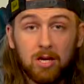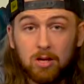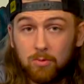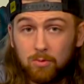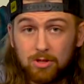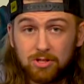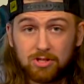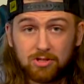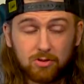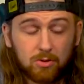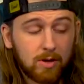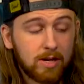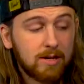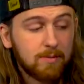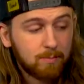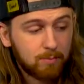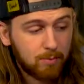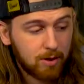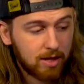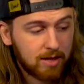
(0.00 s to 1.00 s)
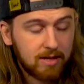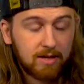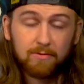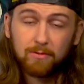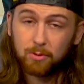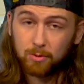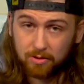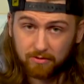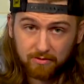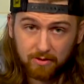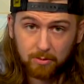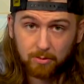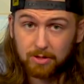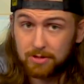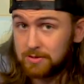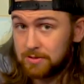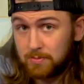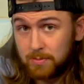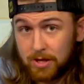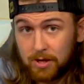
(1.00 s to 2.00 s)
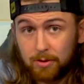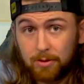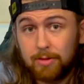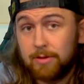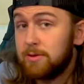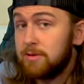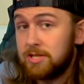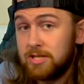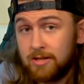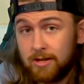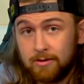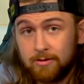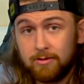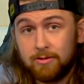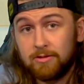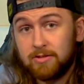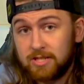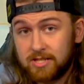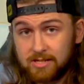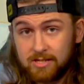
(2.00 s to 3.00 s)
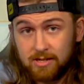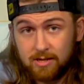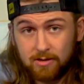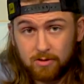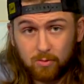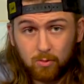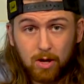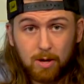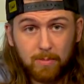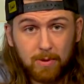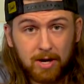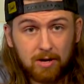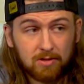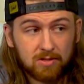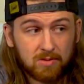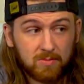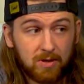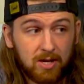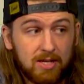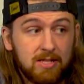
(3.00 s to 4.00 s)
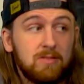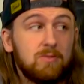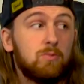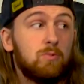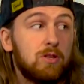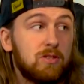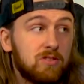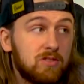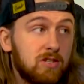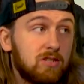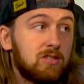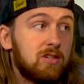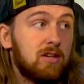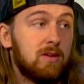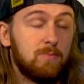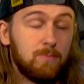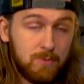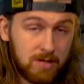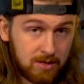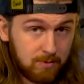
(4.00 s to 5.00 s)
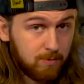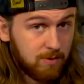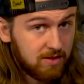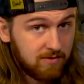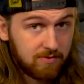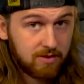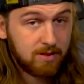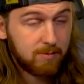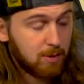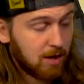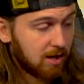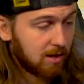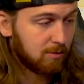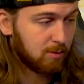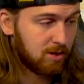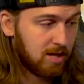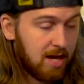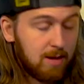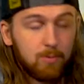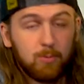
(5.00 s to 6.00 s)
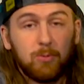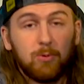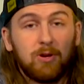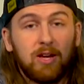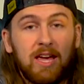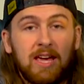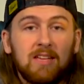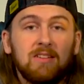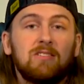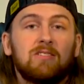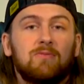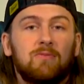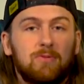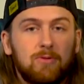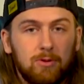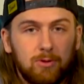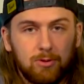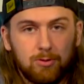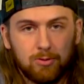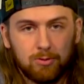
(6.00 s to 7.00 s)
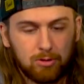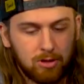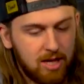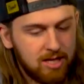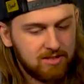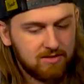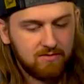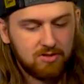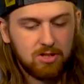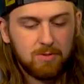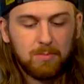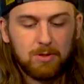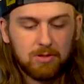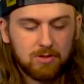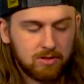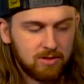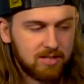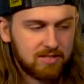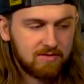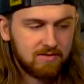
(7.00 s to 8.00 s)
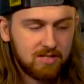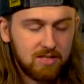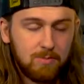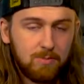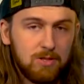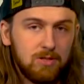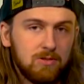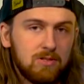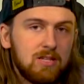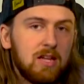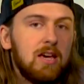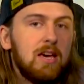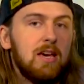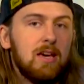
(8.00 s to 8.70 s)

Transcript: which is great. But if you want to fit one of those bigger 1300 or 1600 watt power supplies with such a big, beefy, capable case for lots of GPUs and lots of CPUs,